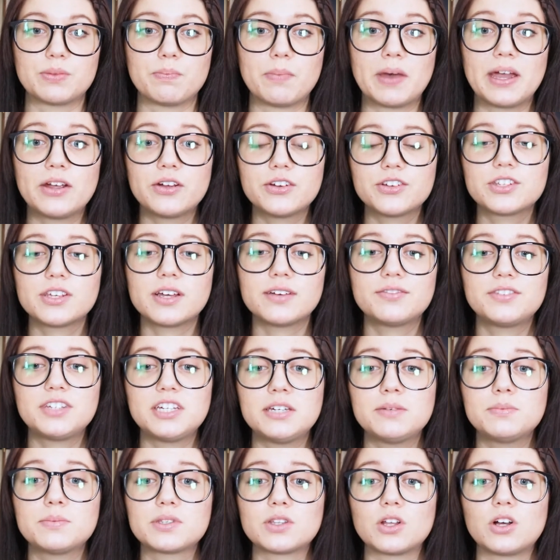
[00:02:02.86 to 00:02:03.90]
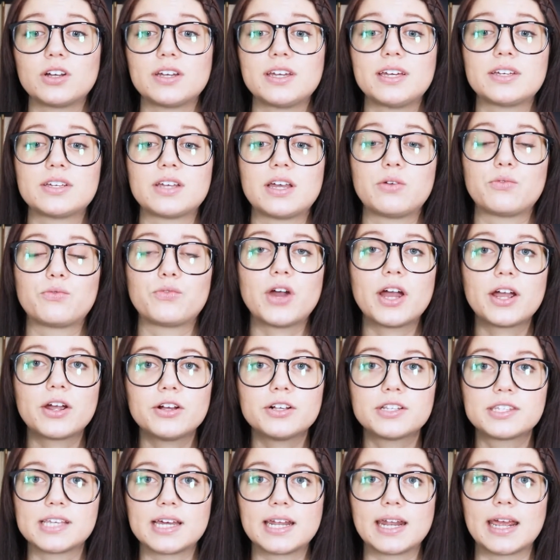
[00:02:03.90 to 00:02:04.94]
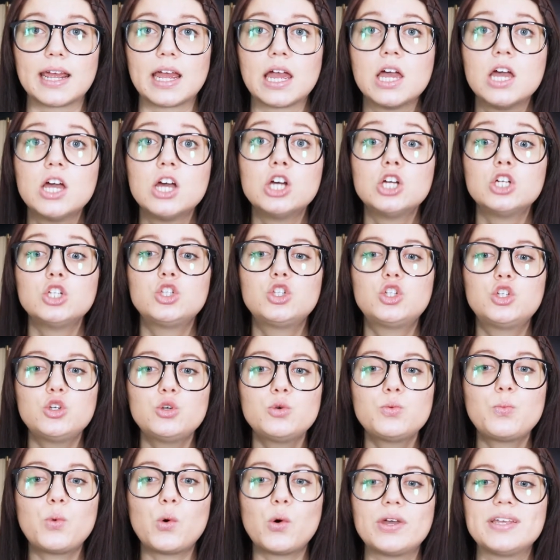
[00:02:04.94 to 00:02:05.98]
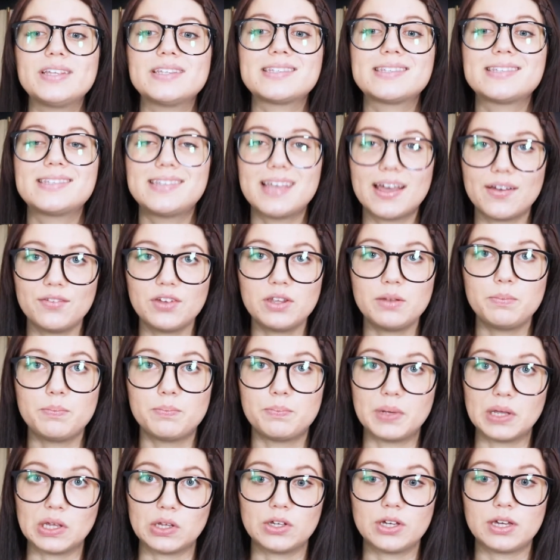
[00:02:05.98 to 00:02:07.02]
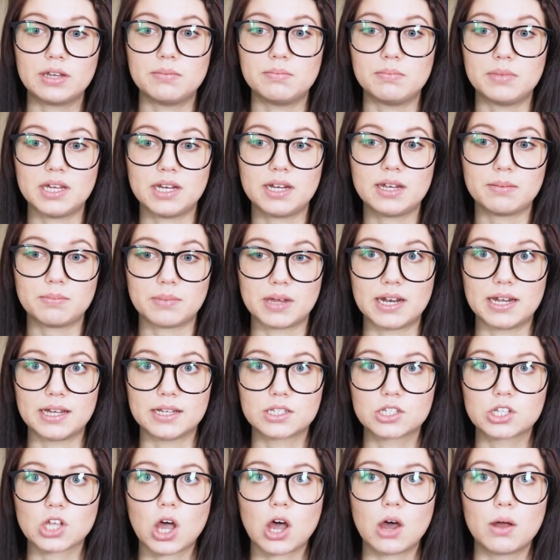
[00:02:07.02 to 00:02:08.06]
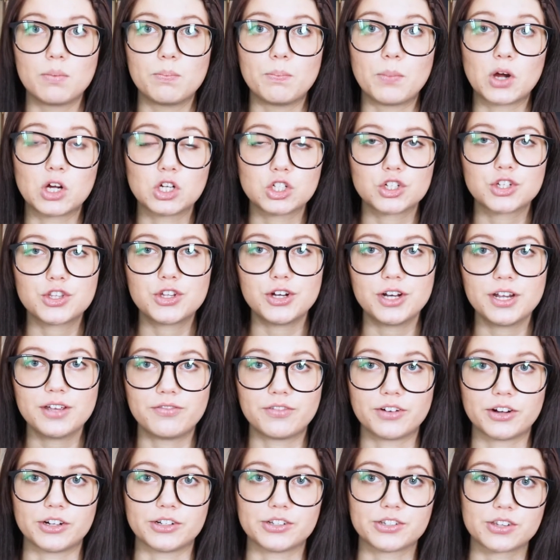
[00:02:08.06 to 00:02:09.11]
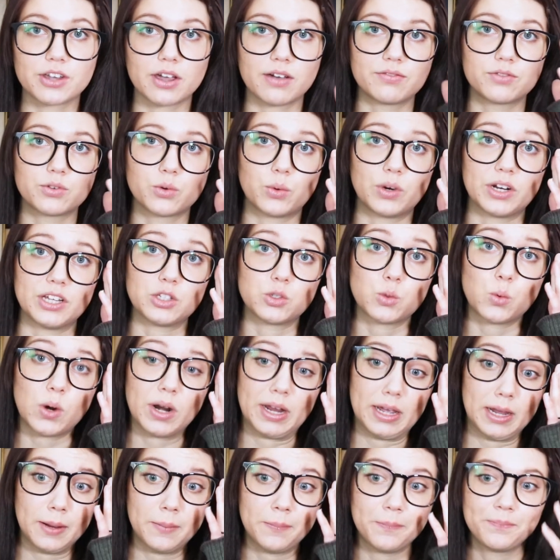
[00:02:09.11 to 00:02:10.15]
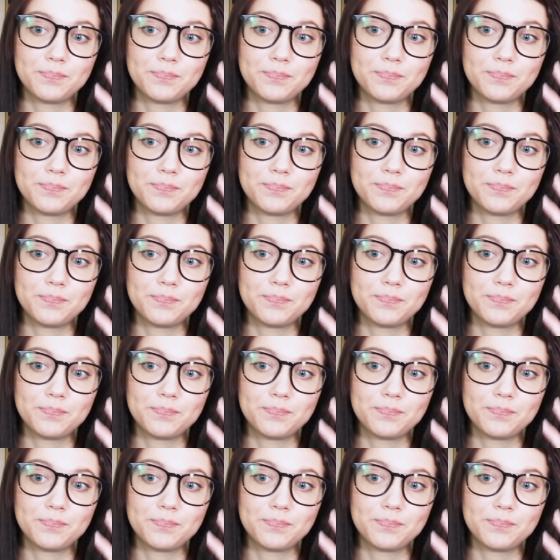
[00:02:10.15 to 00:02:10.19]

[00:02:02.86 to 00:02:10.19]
Microsoft Teams logging a record-setting 2.7 billion meeting minutes on March 31st of 2020.